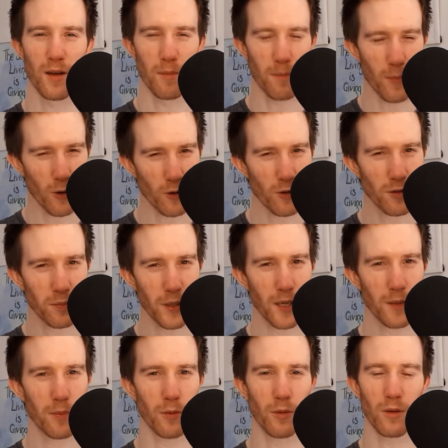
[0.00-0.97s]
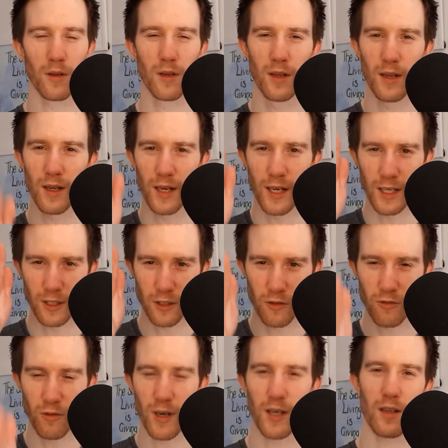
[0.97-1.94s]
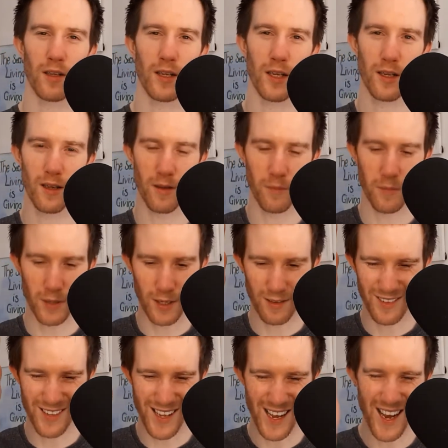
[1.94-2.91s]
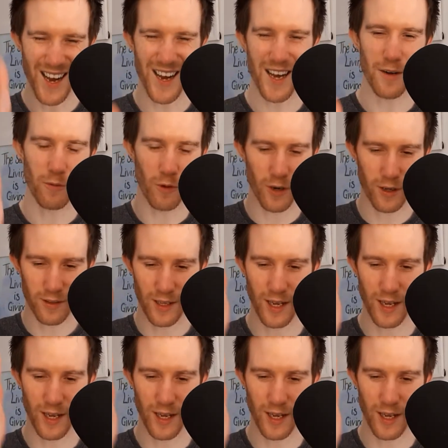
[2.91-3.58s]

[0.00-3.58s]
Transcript: Most people are struggling because their hard work,